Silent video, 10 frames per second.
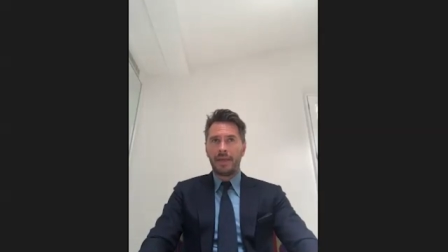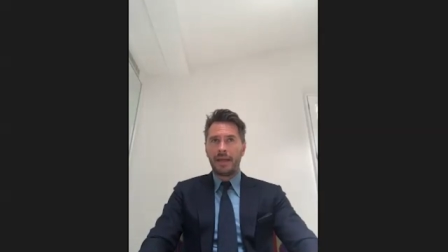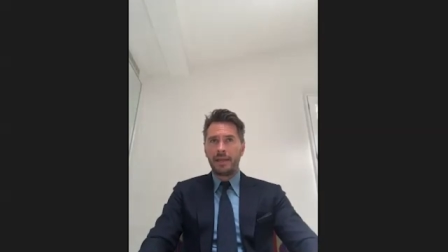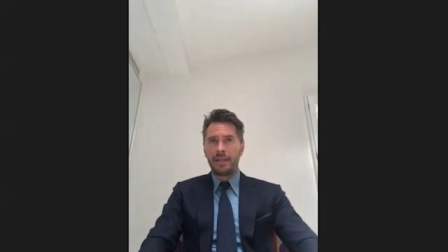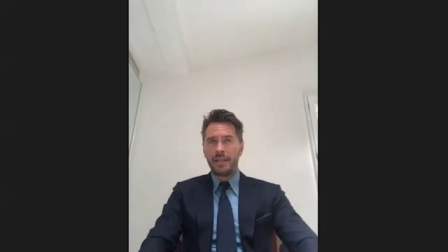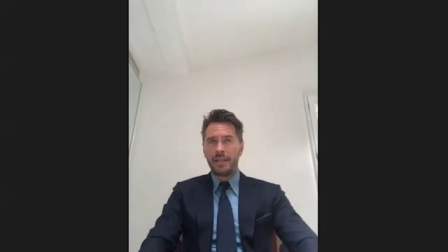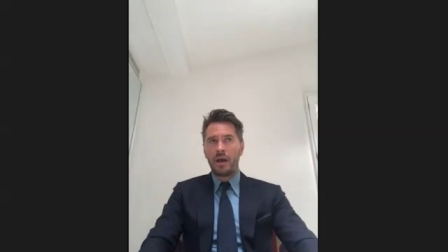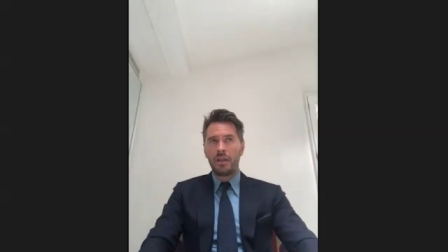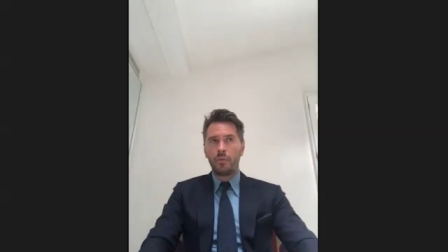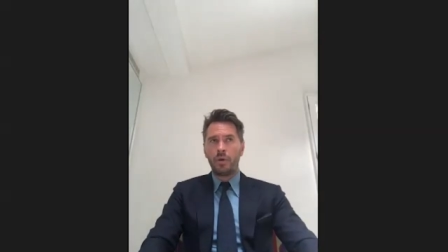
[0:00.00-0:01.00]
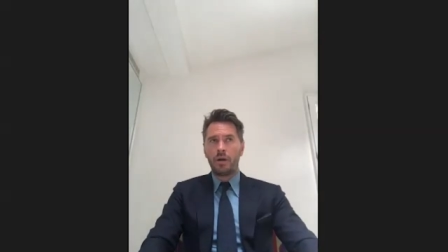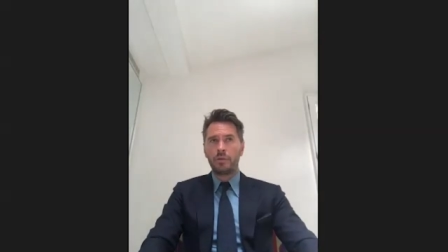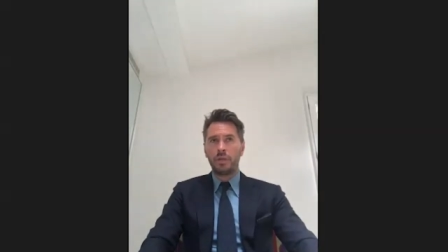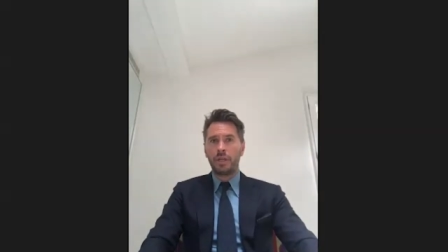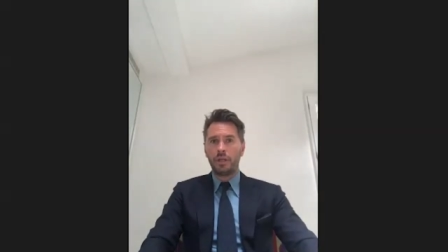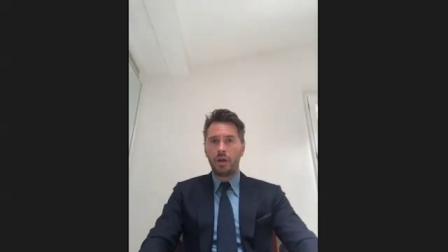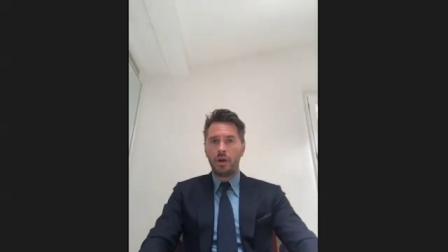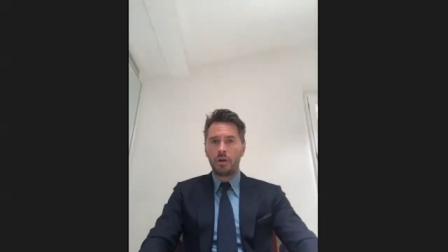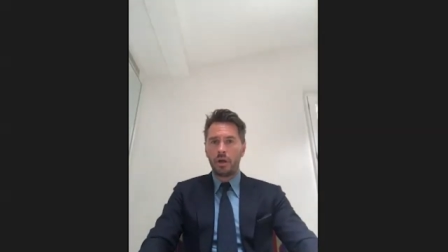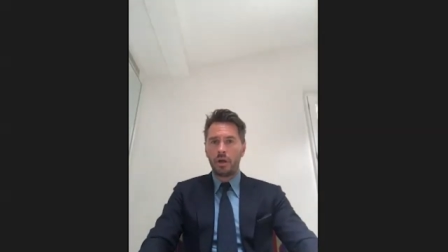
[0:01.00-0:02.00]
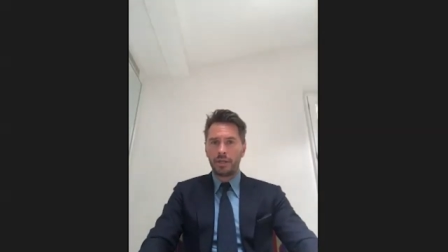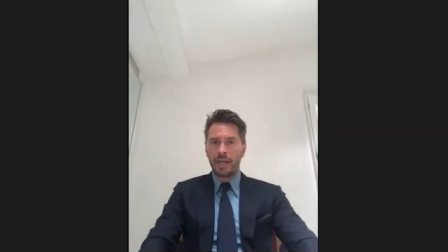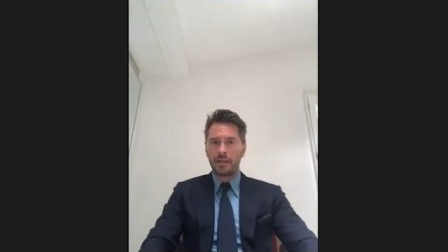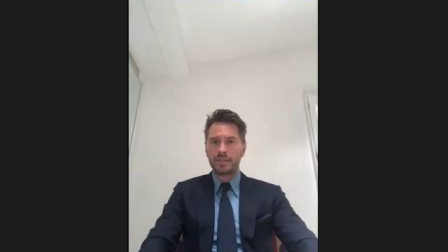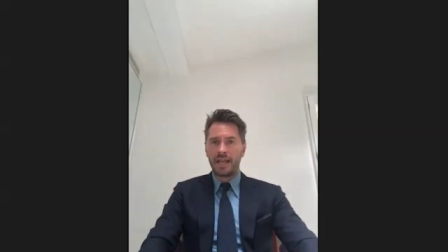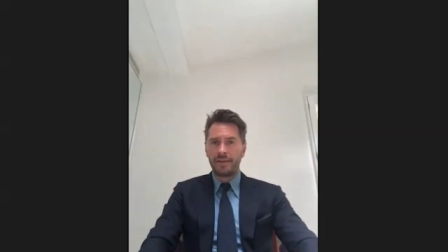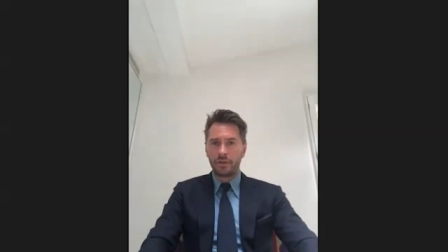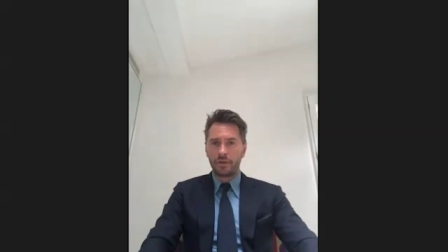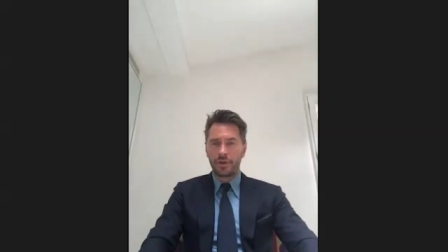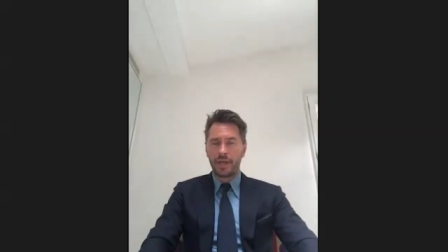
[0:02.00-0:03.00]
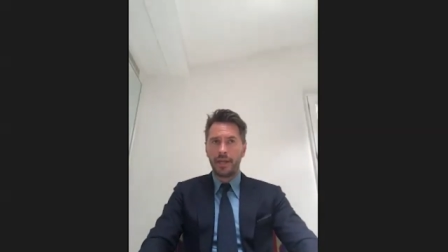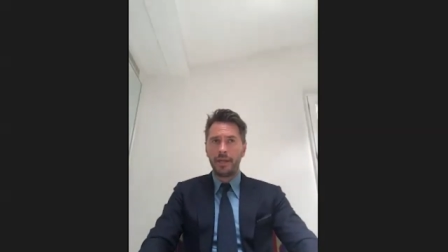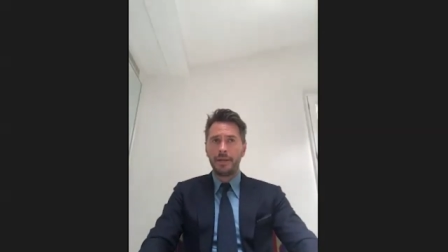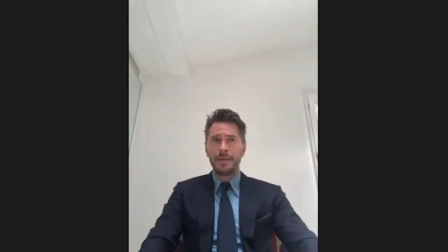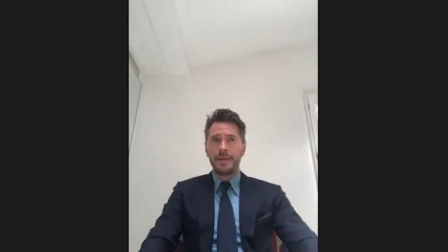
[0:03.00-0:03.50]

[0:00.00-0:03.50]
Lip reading: in that part of the world. We're looking at Hong Kong now, South Korea.